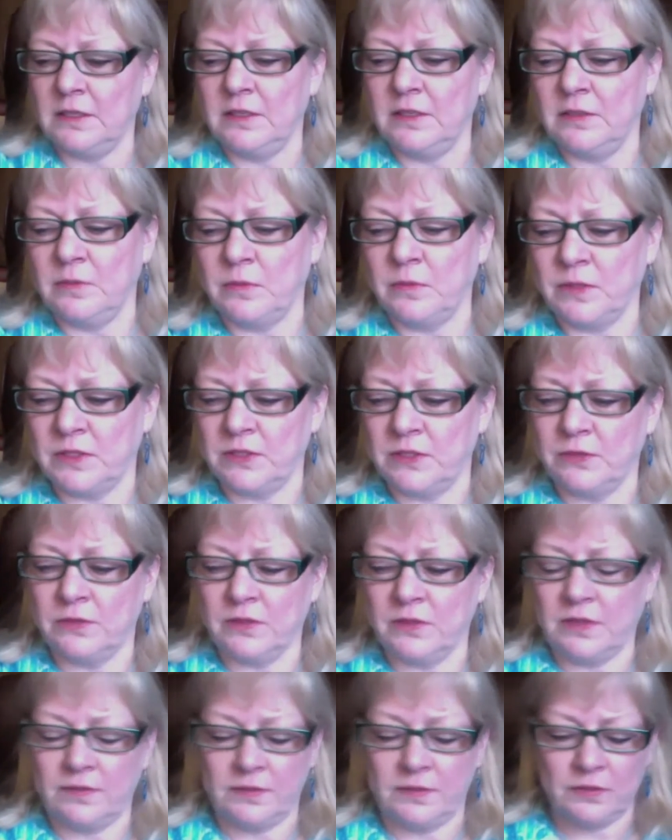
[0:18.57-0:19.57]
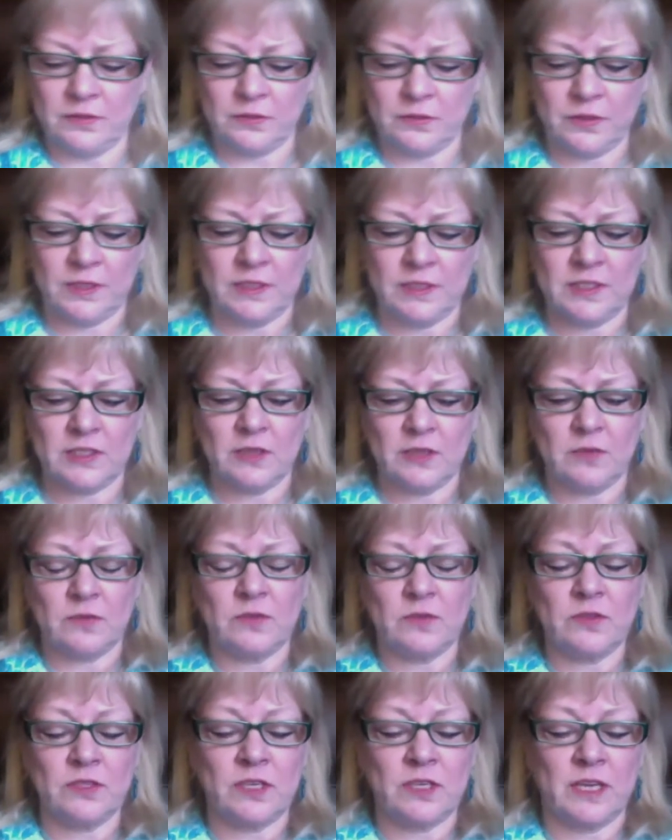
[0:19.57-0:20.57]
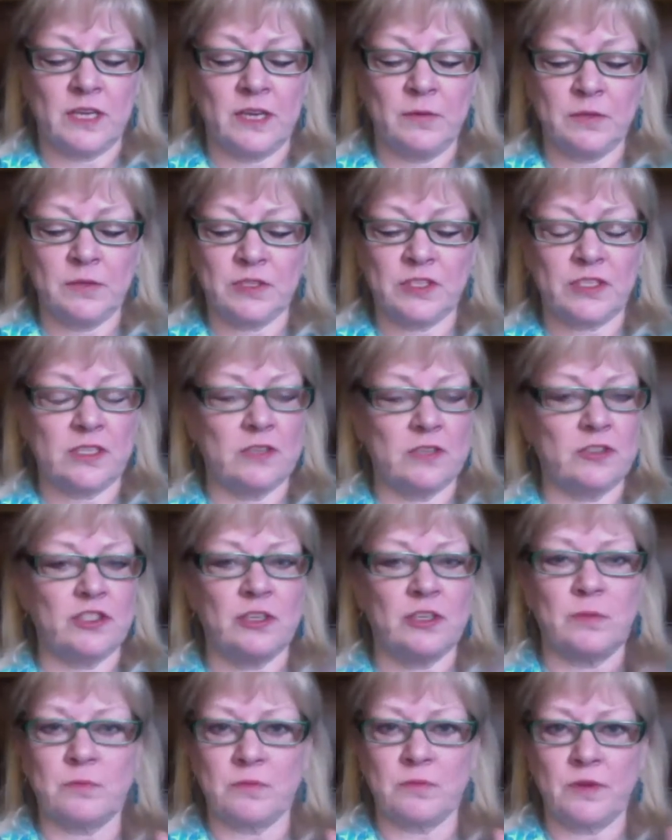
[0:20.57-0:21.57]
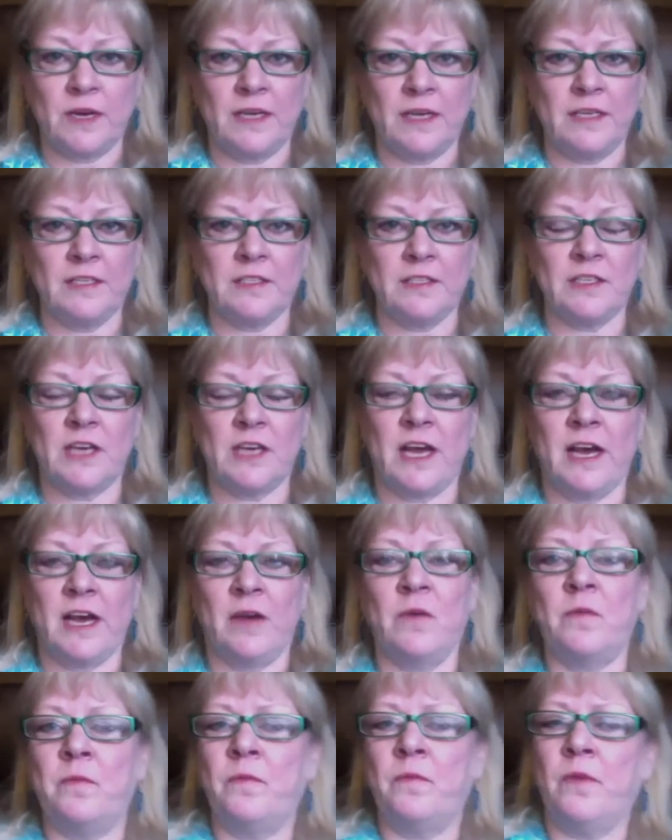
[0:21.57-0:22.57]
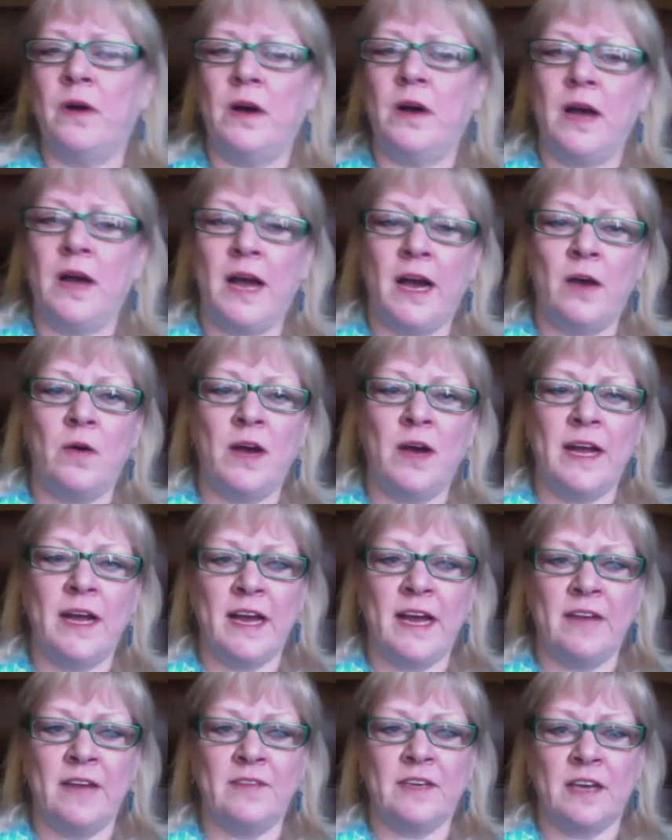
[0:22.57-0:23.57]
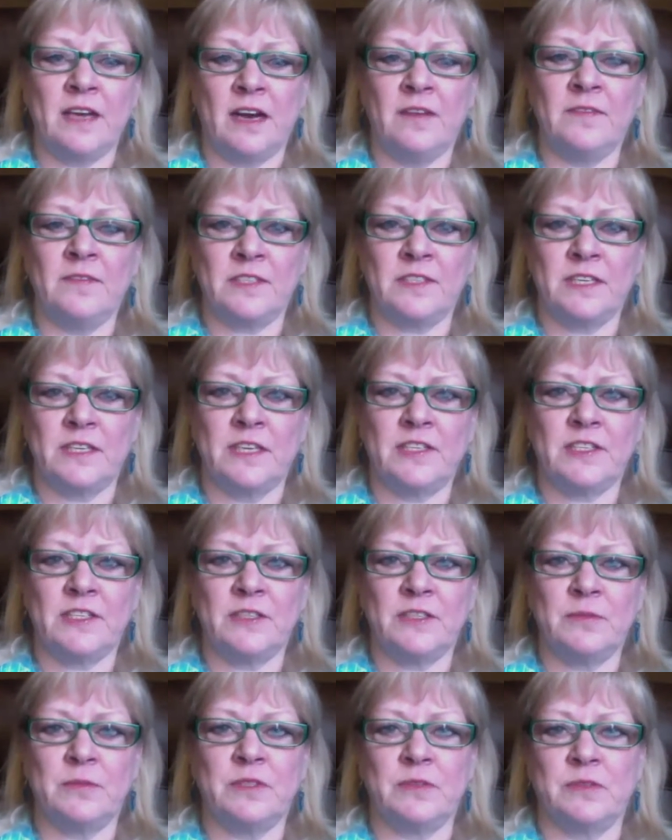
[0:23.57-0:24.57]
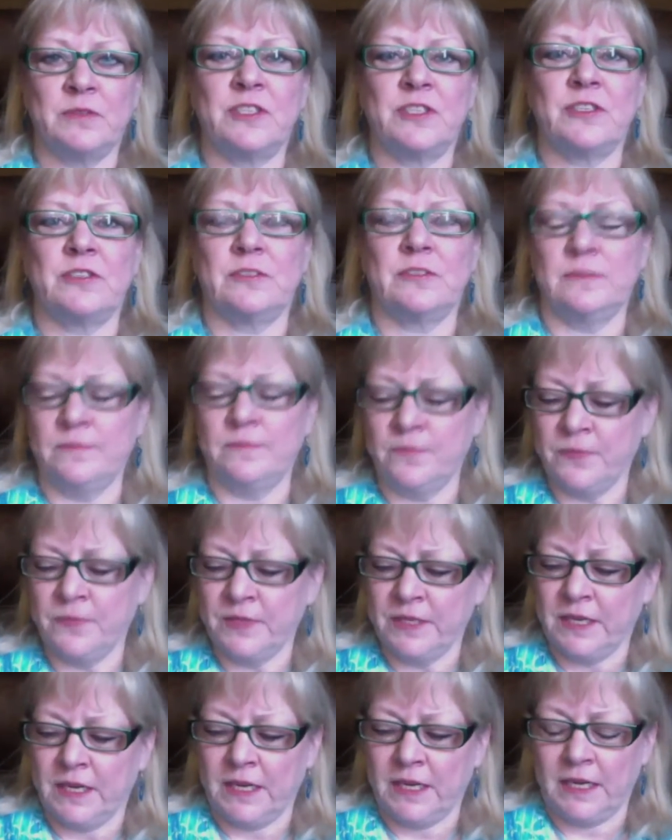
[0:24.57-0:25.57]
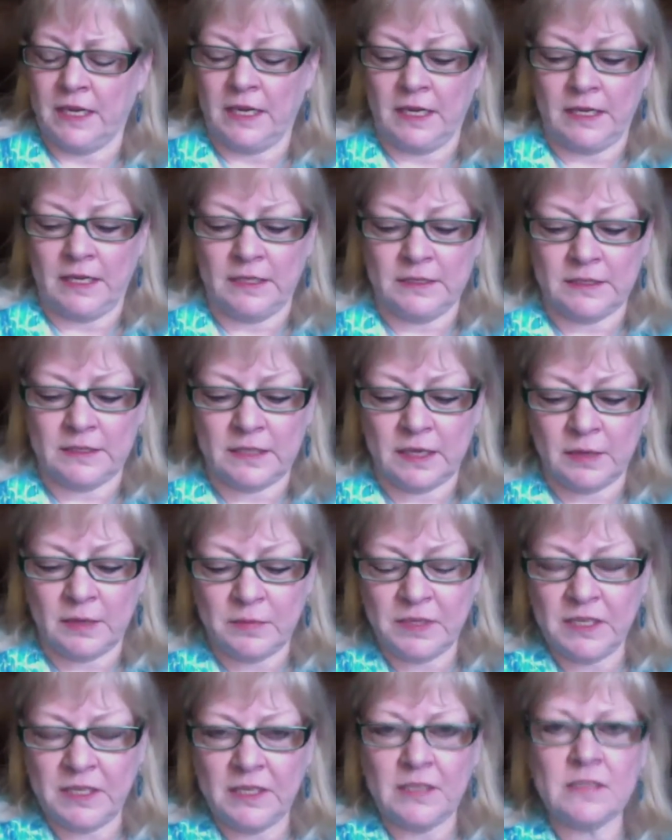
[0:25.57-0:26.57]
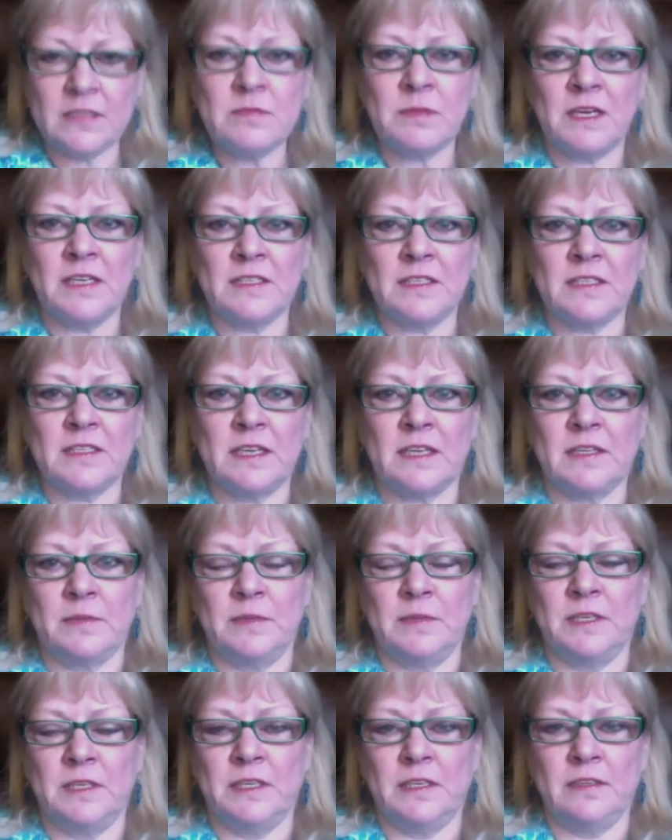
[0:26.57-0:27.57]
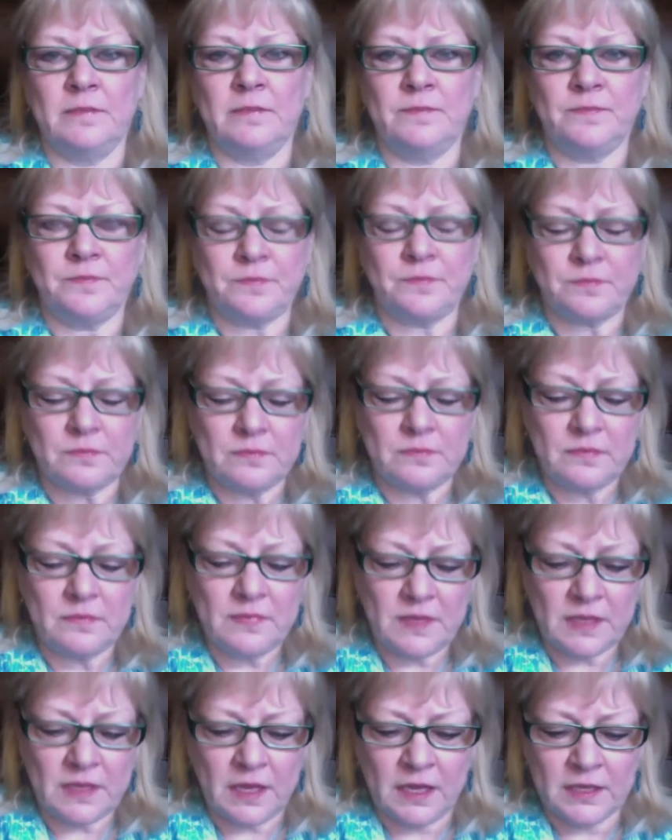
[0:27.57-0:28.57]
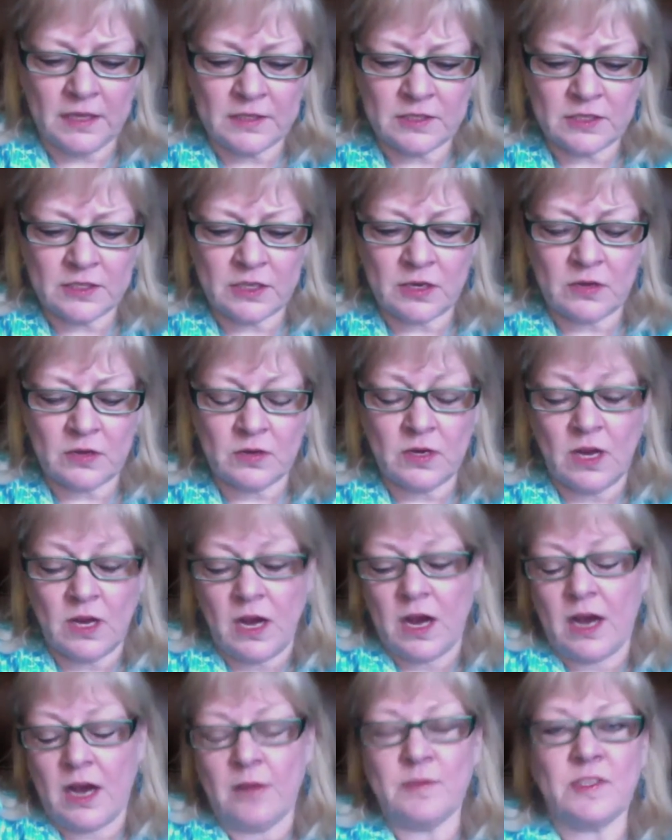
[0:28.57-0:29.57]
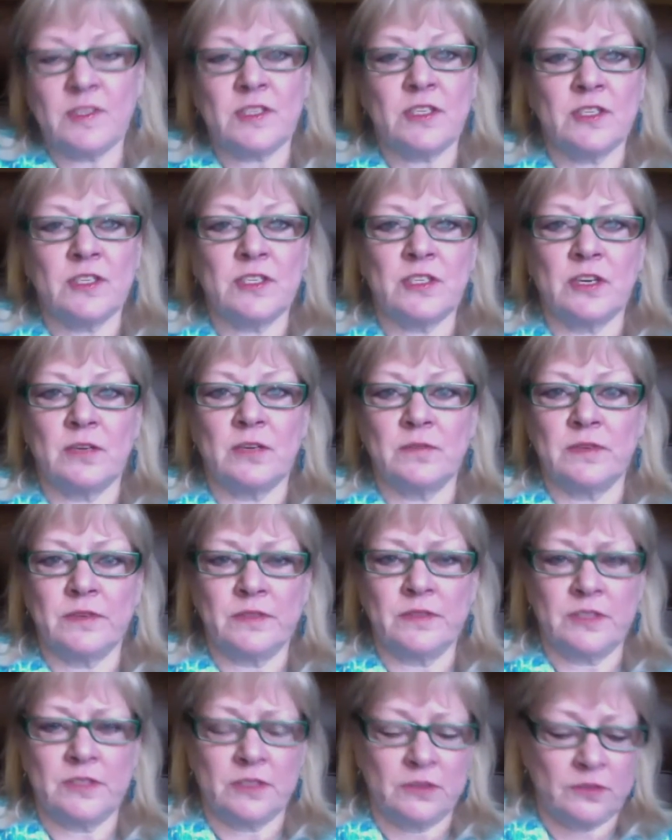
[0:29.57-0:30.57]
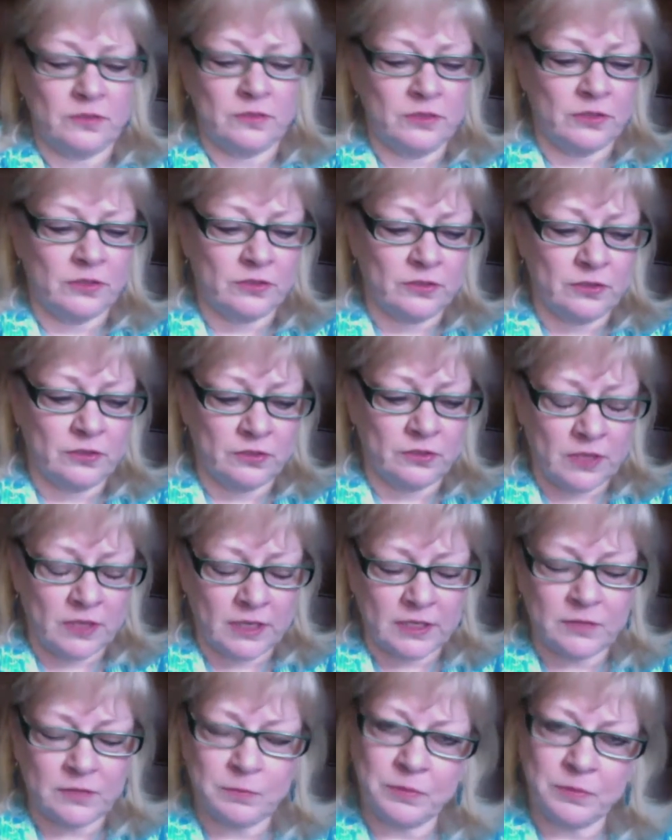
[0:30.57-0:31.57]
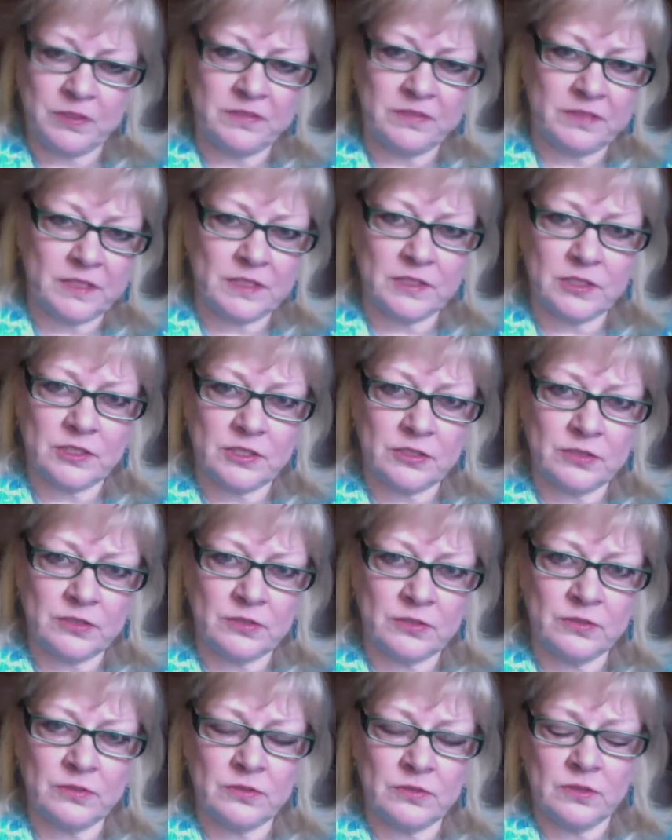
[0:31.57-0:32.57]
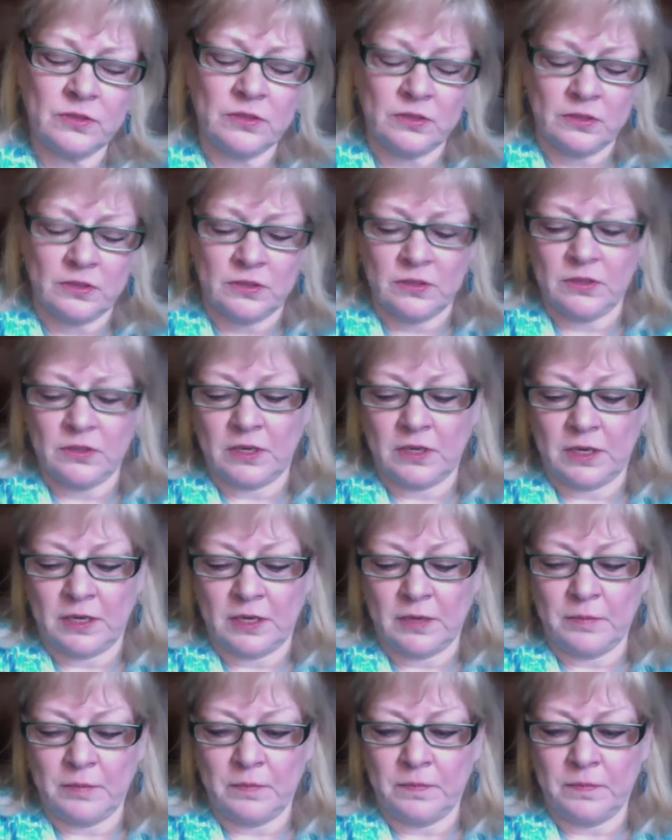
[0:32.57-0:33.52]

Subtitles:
1, 2, level 3. So today we're just going to jump right into how I have a conversation with Richard. And he is my encyclopedia. And so I'm just going to start with, so you're like privy to our